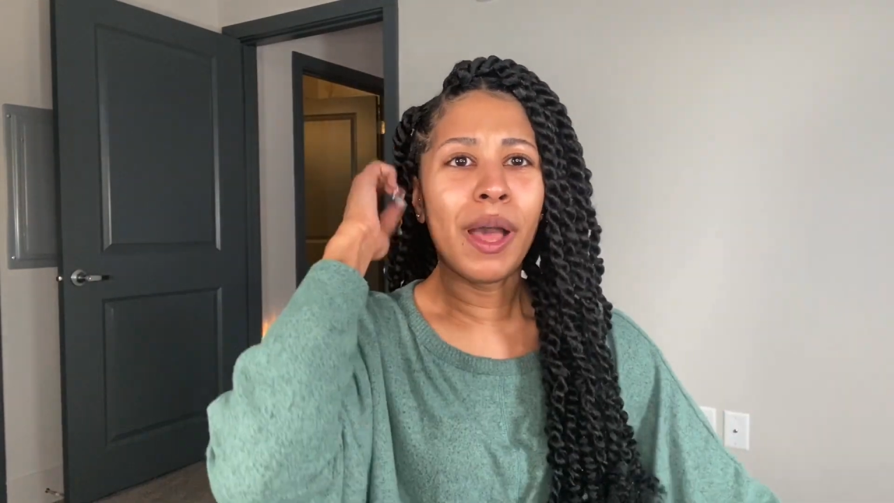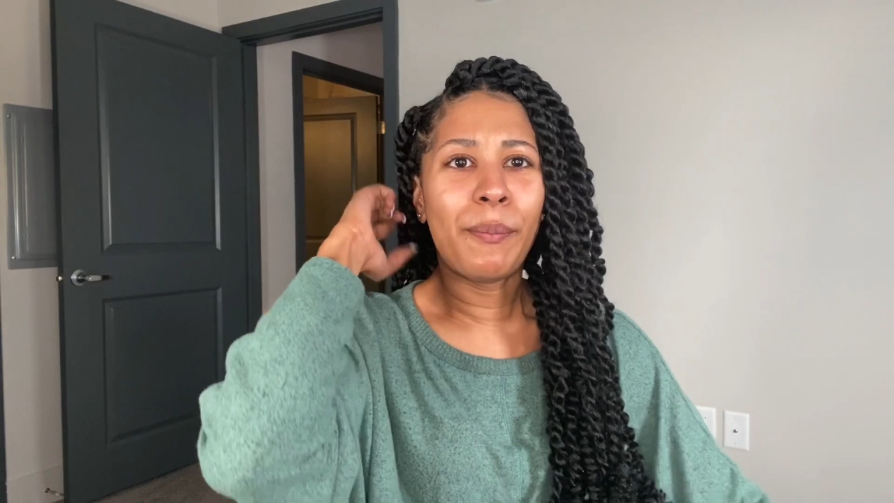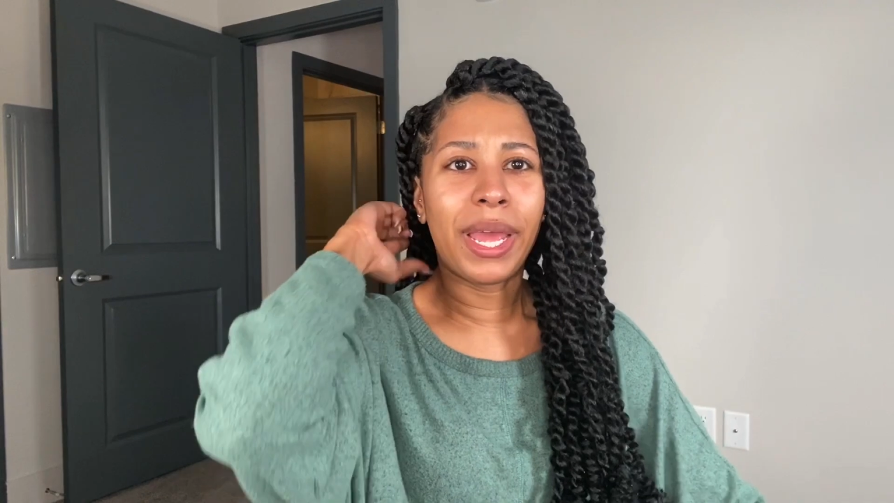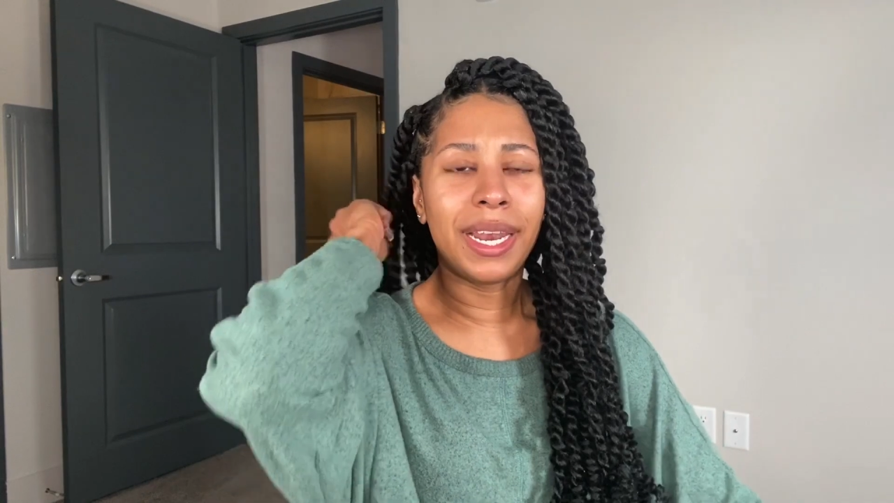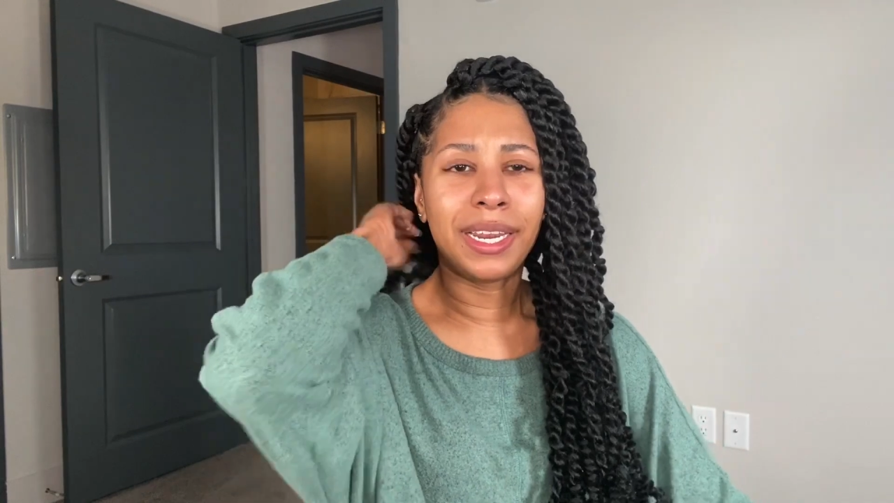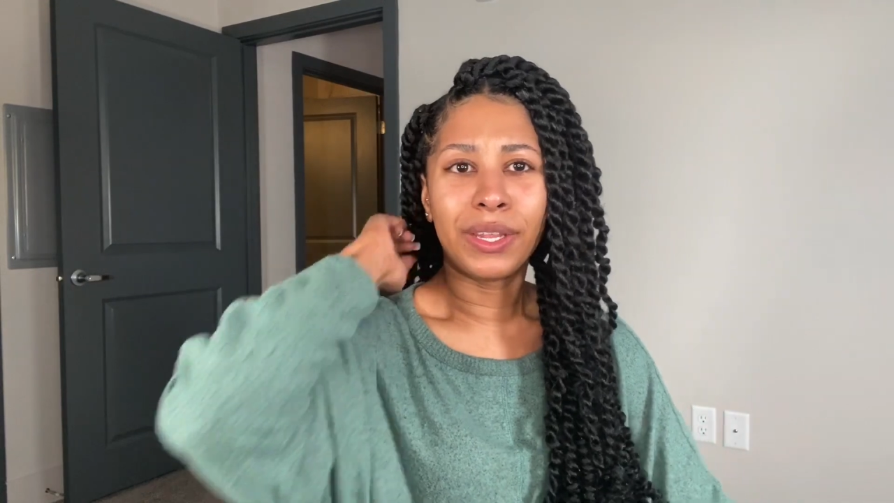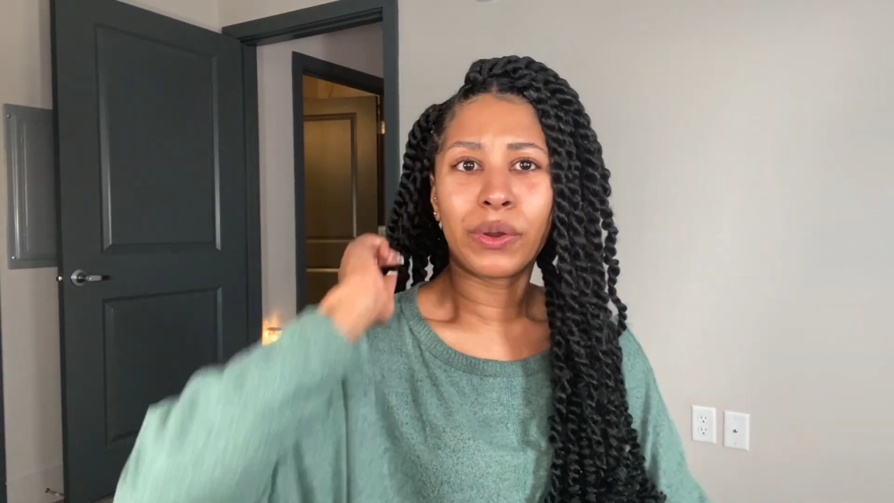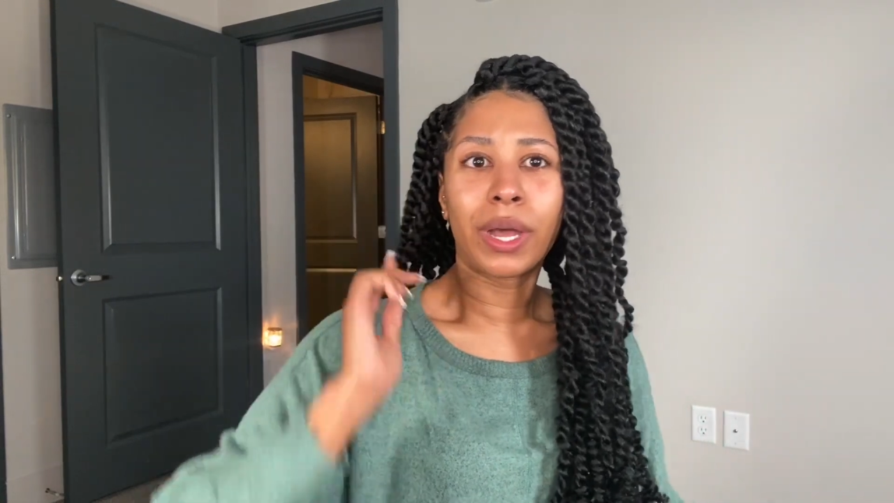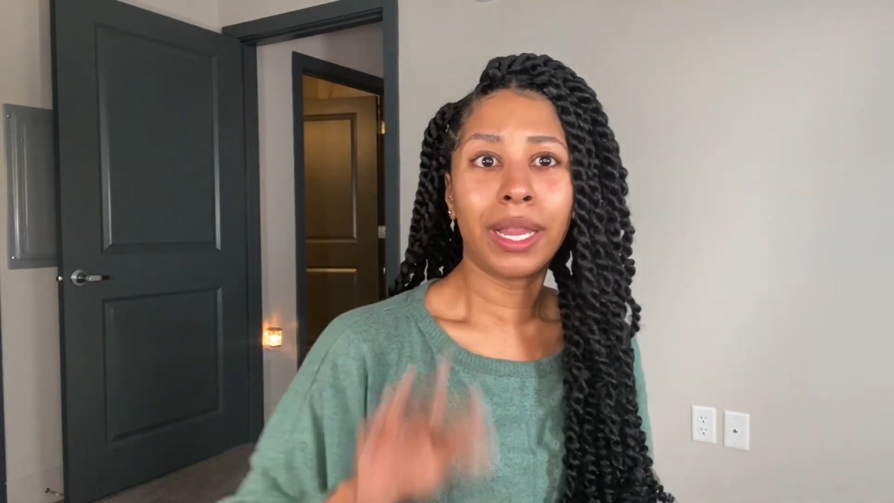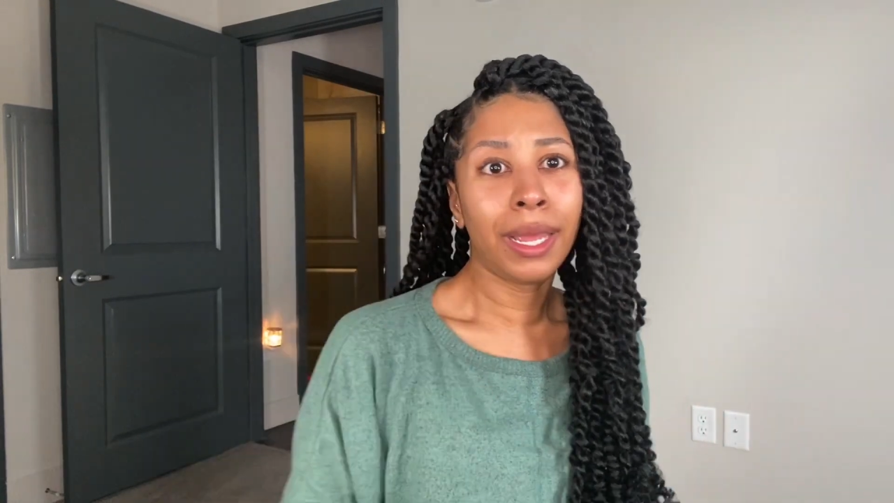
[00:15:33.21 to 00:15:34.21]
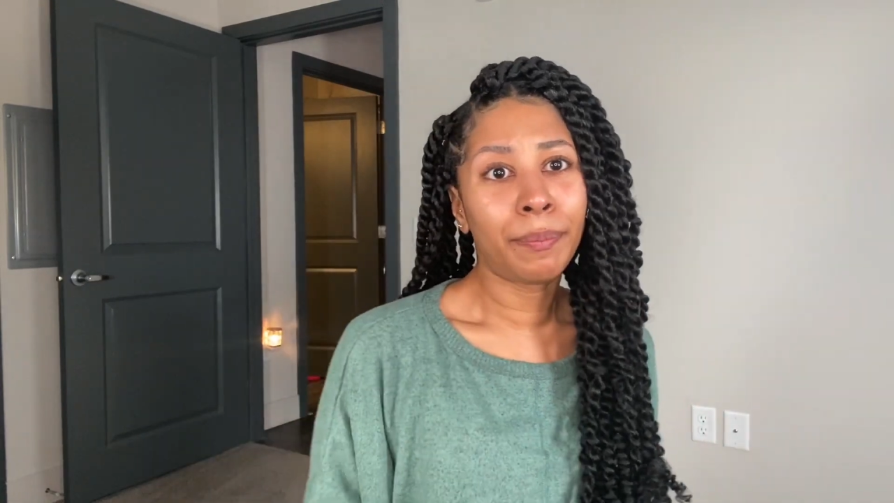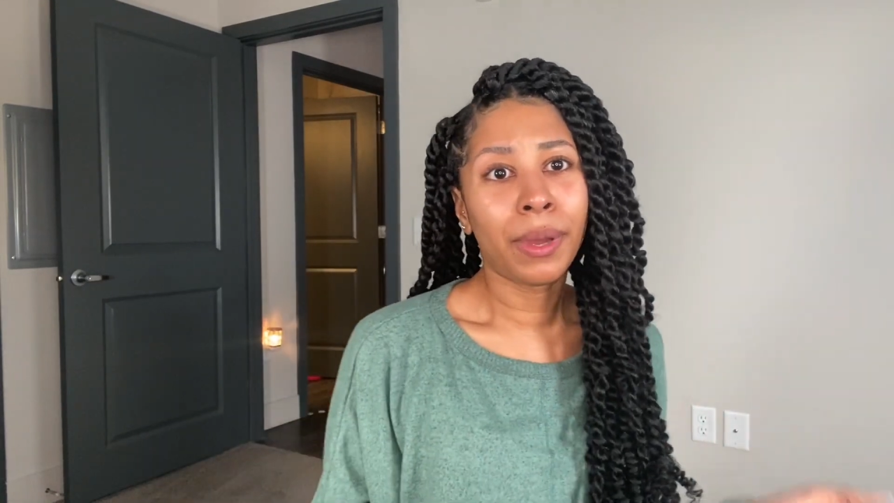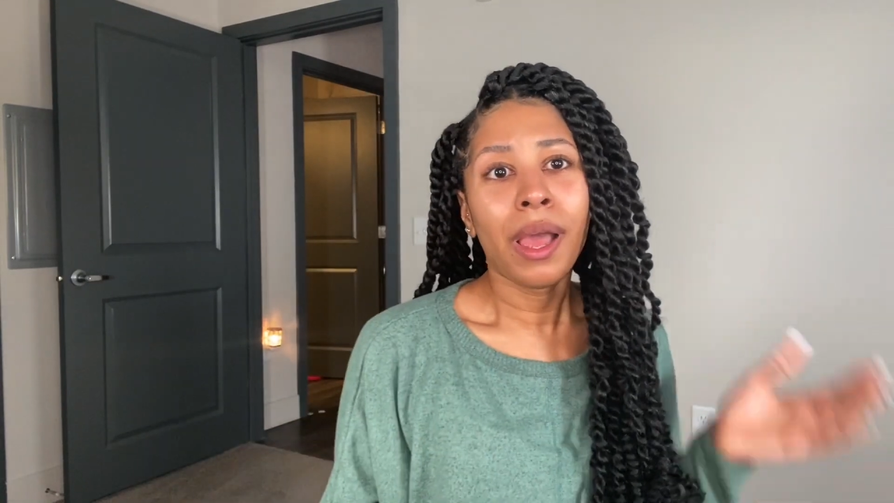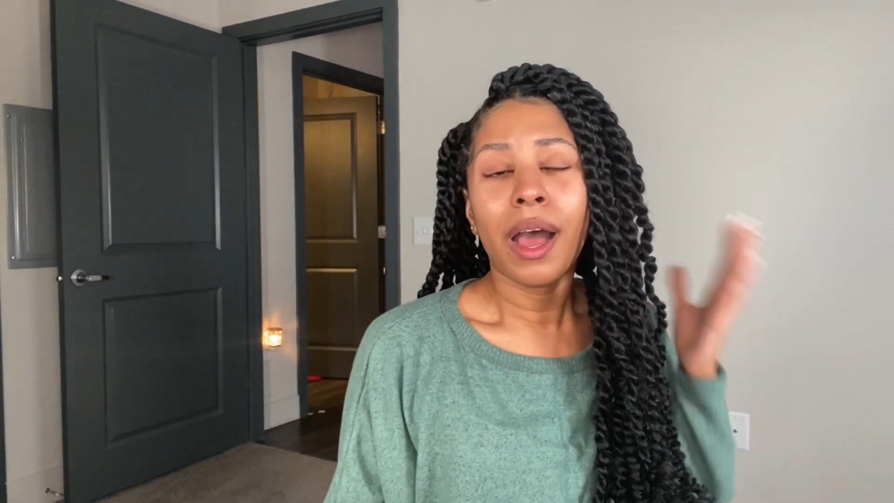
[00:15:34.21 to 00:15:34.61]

put in a little clip